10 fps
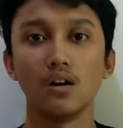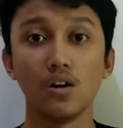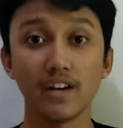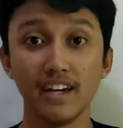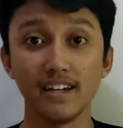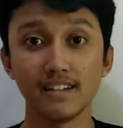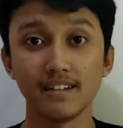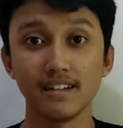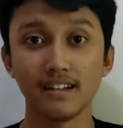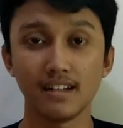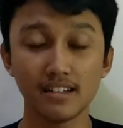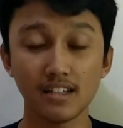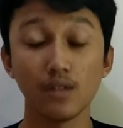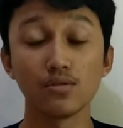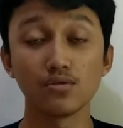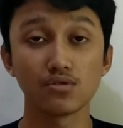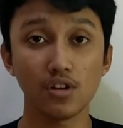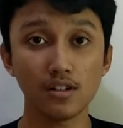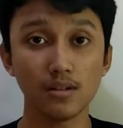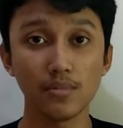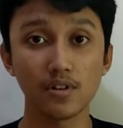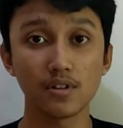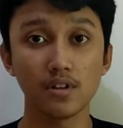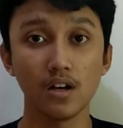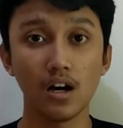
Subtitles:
Okay, next I will talk about